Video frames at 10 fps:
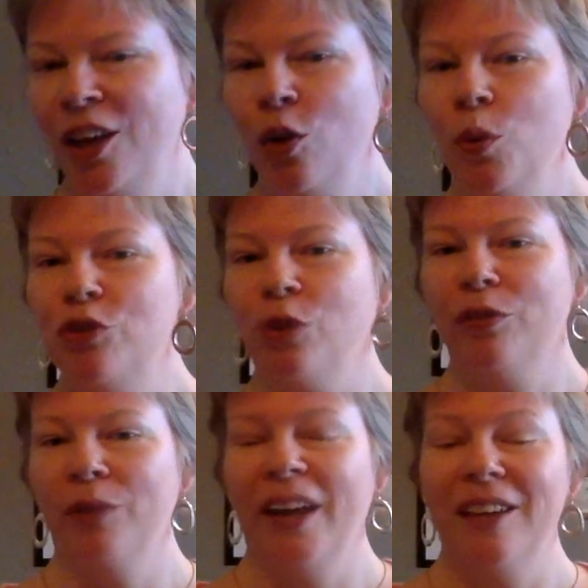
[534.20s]
which
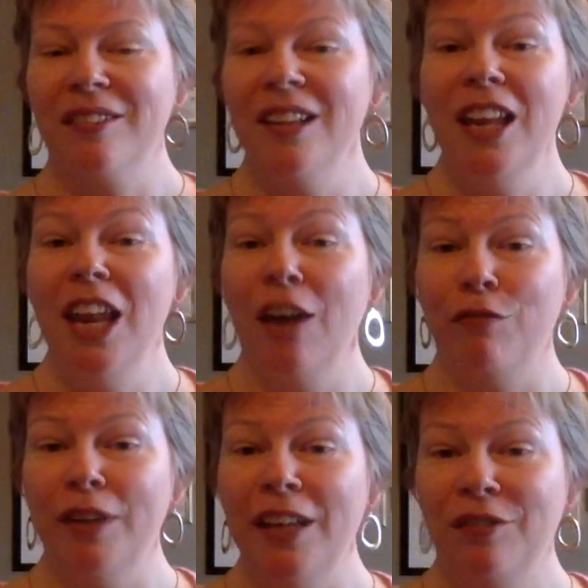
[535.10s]
also has
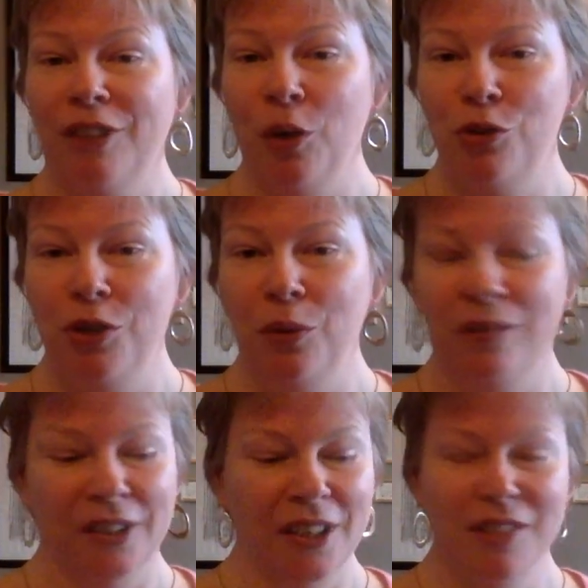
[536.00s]
lovely slow
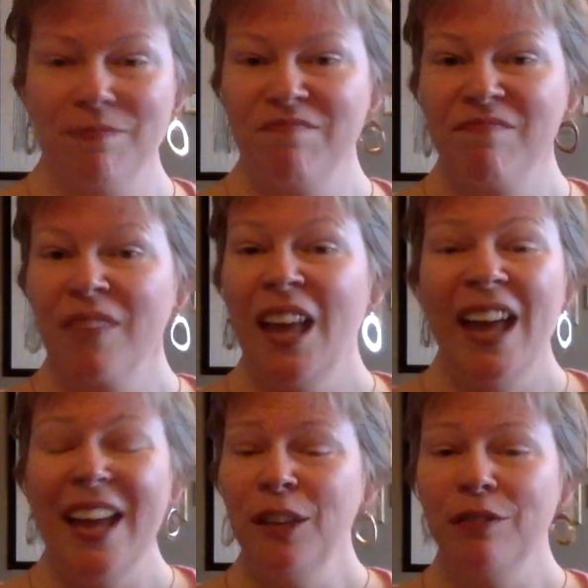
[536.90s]
tunes in it.
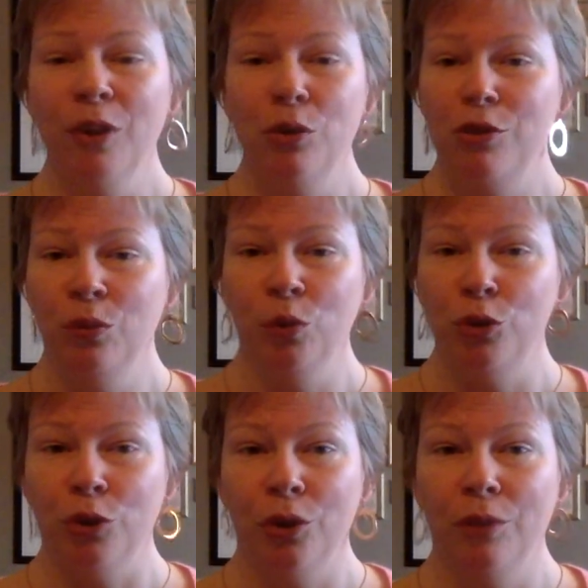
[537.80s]
Any slow tune will
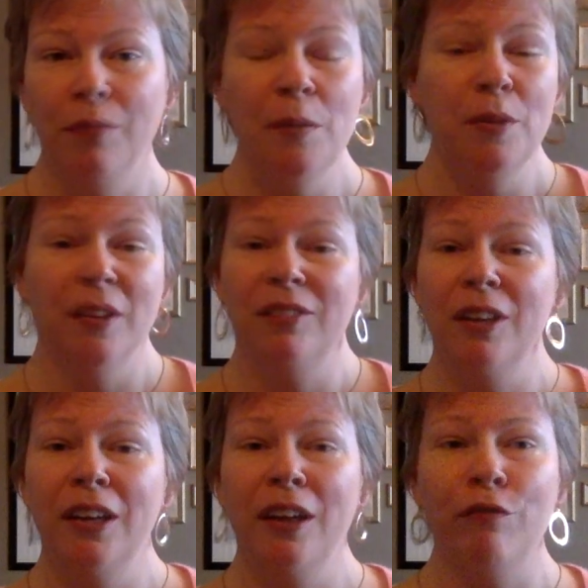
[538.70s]
do. Maybe there's a
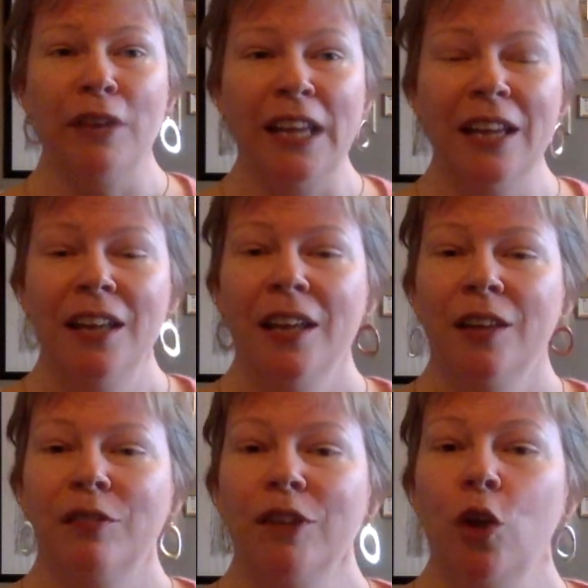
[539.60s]
lovely
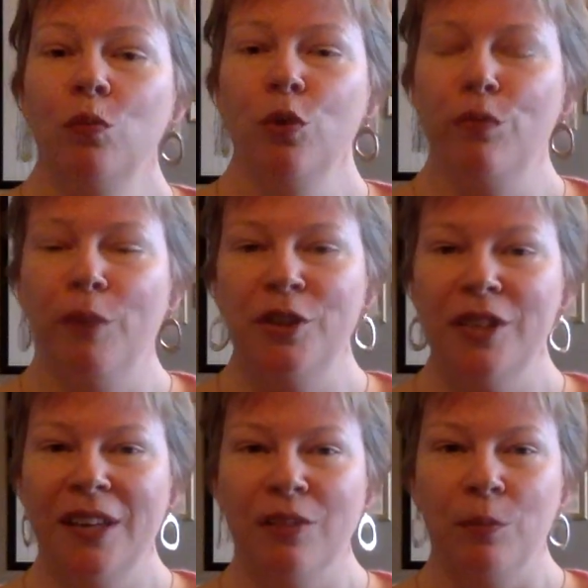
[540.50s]
slow movement
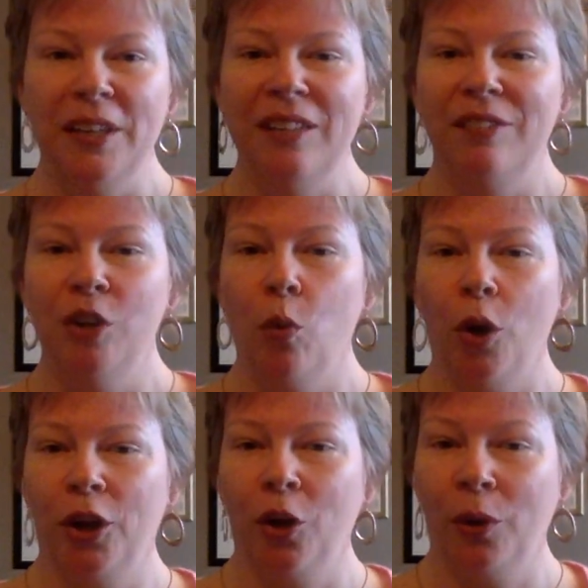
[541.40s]
in the piece you're
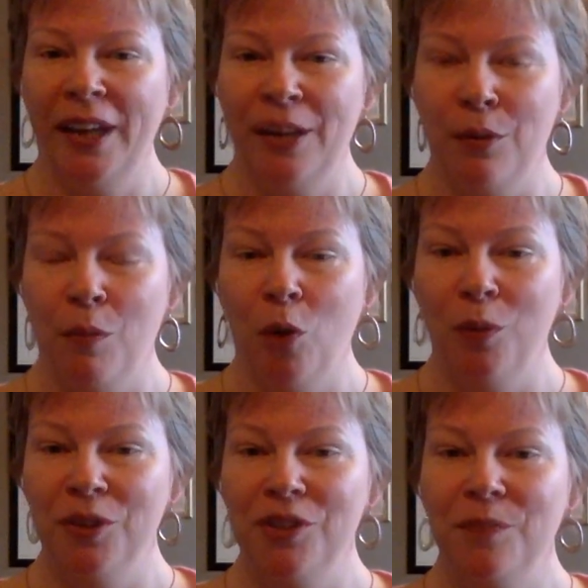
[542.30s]
working on at the
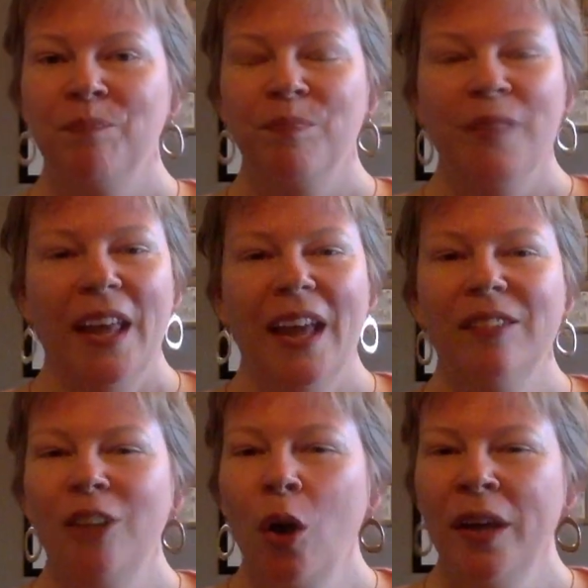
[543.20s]
moment.
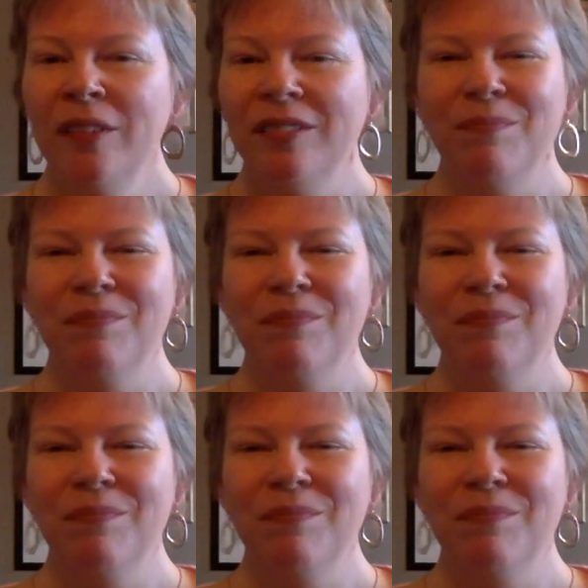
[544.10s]
As long as